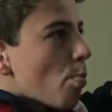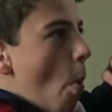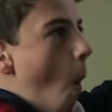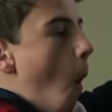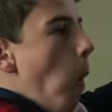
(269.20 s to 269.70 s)
You
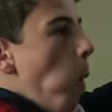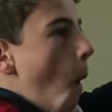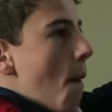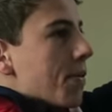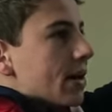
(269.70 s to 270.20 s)
can cut the
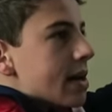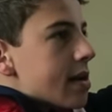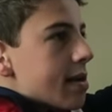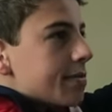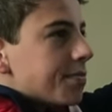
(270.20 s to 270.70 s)
tension with a
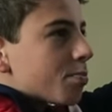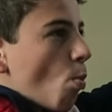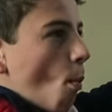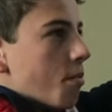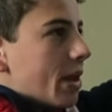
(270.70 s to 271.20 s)
knife.
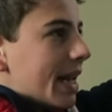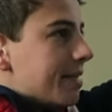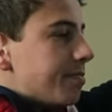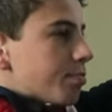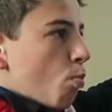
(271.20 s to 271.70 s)

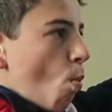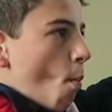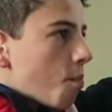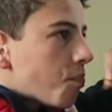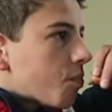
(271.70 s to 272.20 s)
We'll
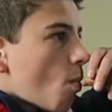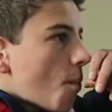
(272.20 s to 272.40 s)
check back in.